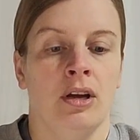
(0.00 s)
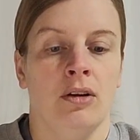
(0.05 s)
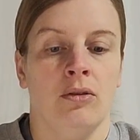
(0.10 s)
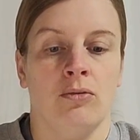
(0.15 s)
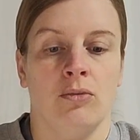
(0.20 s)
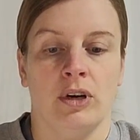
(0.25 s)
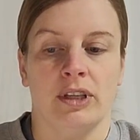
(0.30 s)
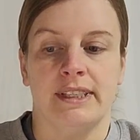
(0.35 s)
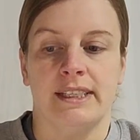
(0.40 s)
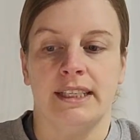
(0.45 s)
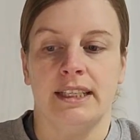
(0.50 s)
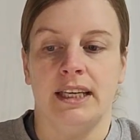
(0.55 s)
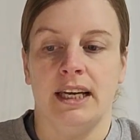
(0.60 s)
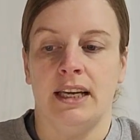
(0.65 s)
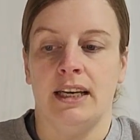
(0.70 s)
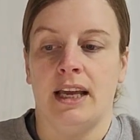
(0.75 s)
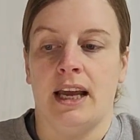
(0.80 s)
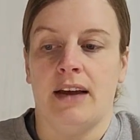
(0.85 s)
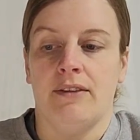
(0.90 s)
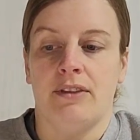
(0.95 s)
Once
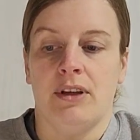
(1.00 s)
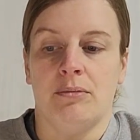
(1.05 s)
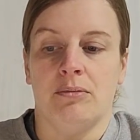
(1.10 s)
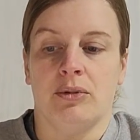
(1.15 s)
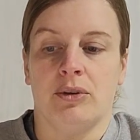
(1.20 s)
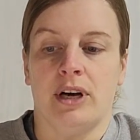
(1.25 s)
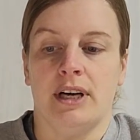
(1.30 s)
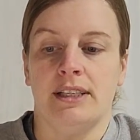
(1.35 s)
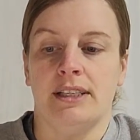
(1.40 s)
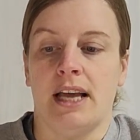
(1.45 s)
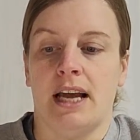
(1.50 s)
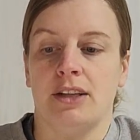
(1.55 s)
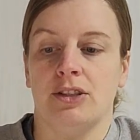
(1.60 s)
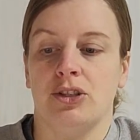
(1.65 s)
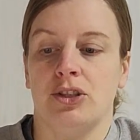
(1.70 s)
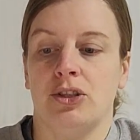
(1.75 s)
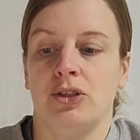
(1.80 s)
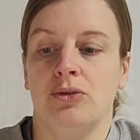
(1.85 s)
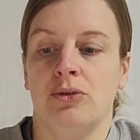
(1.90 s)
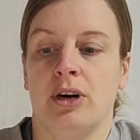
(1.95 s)
again, have them press that
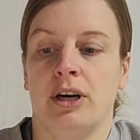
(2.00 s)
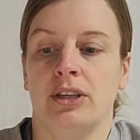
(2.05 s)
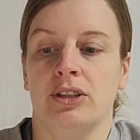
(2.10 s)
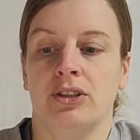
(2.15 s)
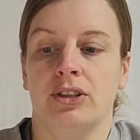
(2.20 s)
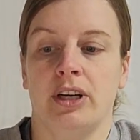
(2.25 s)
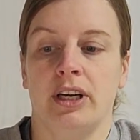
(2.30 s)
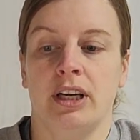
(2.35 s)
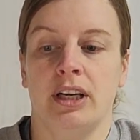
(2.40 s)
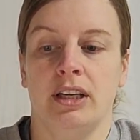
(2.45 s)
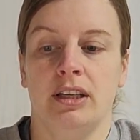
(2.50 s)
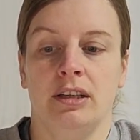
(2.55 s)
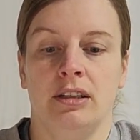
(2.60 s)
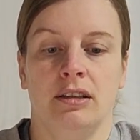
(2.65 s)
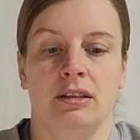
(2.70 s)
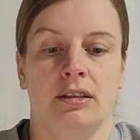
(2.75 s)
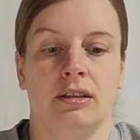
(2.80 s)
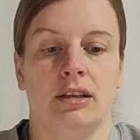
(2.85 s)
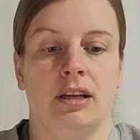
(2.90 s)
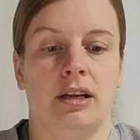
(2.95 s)
200
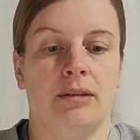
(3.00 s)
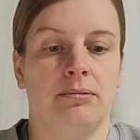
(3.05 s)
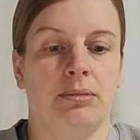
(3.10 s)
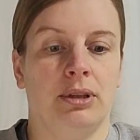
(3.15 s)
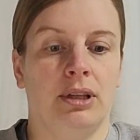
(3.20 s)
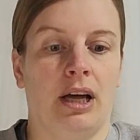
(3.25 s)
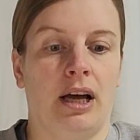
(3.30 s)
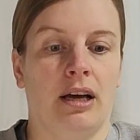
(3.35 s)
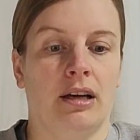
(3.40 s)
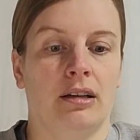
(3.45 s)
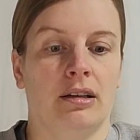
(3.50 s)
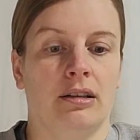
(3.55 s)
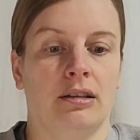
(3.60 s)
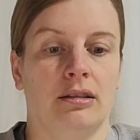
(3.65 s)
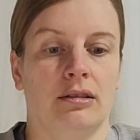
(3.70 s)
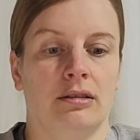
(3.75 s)
and pluck.